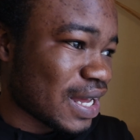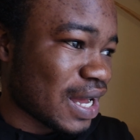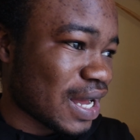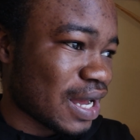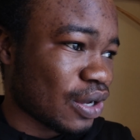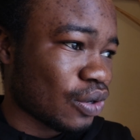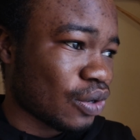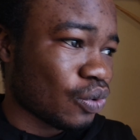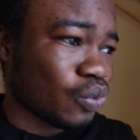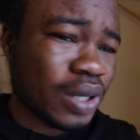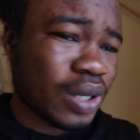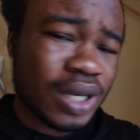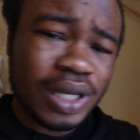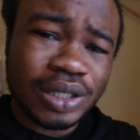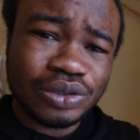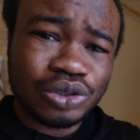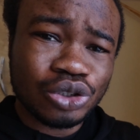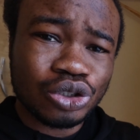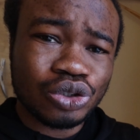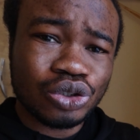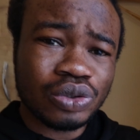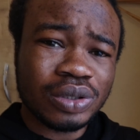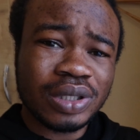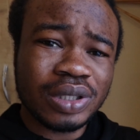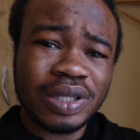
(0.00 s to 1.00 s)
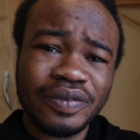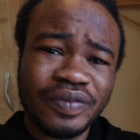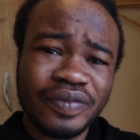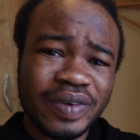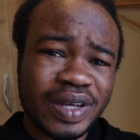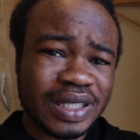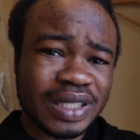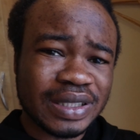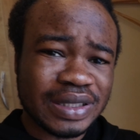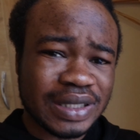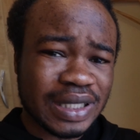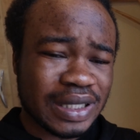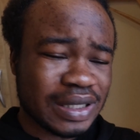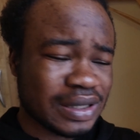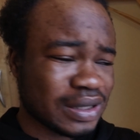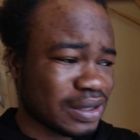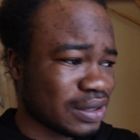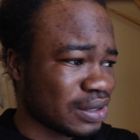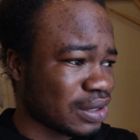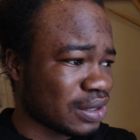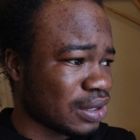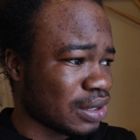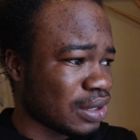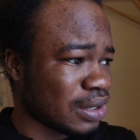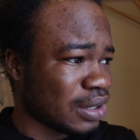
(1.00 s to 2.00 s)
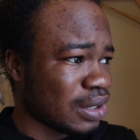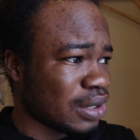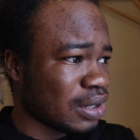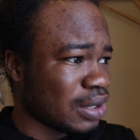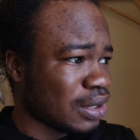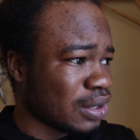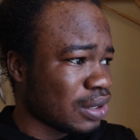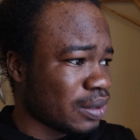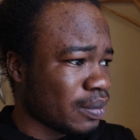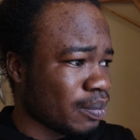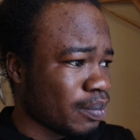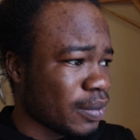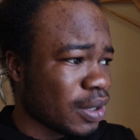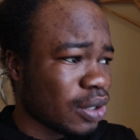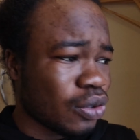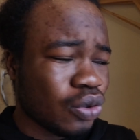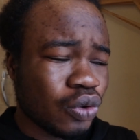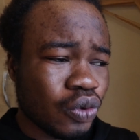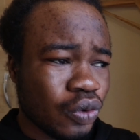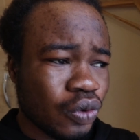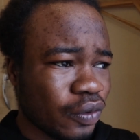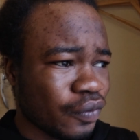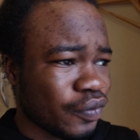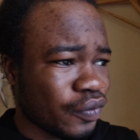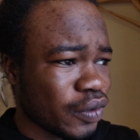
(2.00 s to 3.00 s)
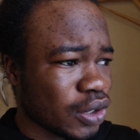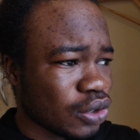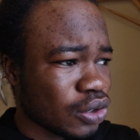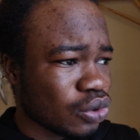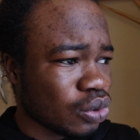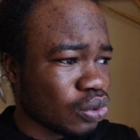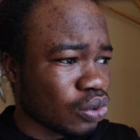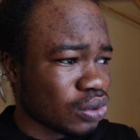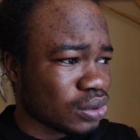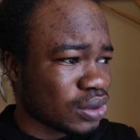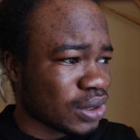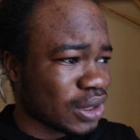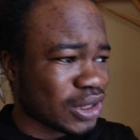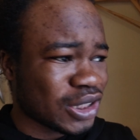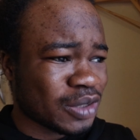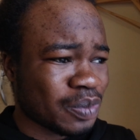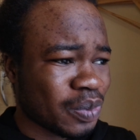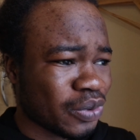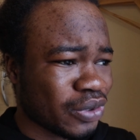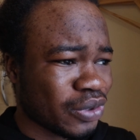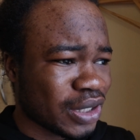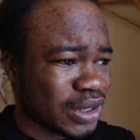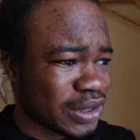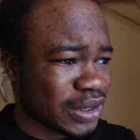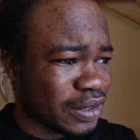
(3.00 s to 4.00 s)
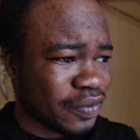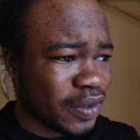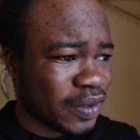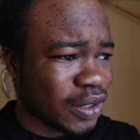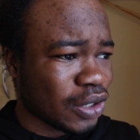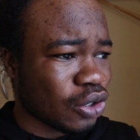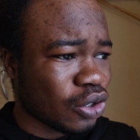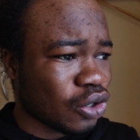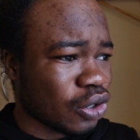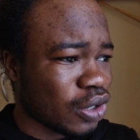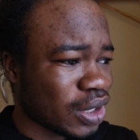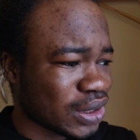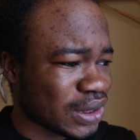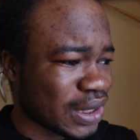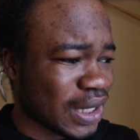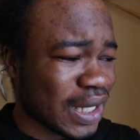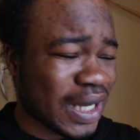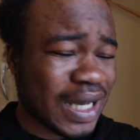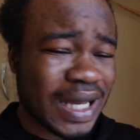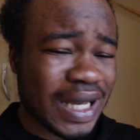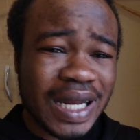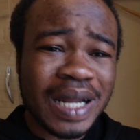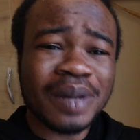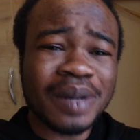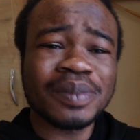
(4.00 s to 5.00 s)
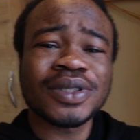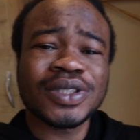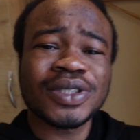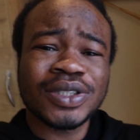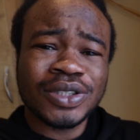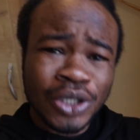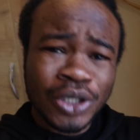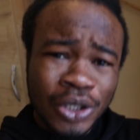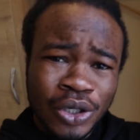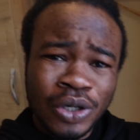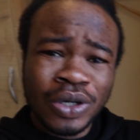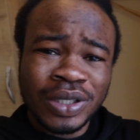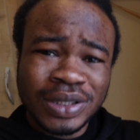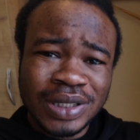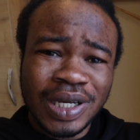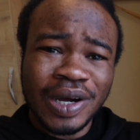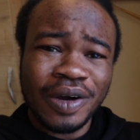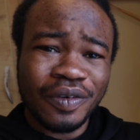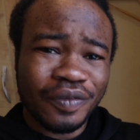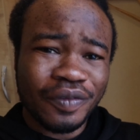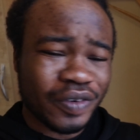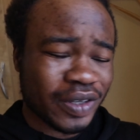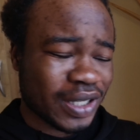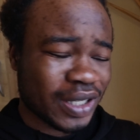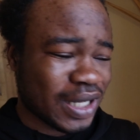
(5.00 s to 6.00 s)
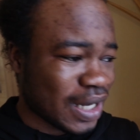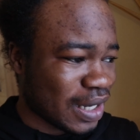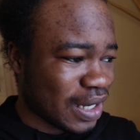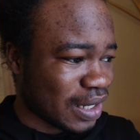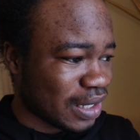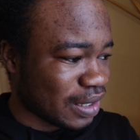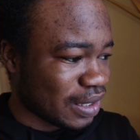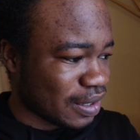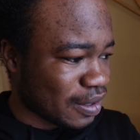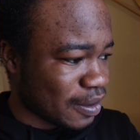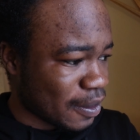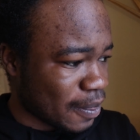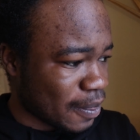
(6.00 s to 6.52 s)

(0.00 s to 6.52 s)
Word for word: yeah, we are here to shoot different things, make cool videos, experience different culture, and I'm so down for that.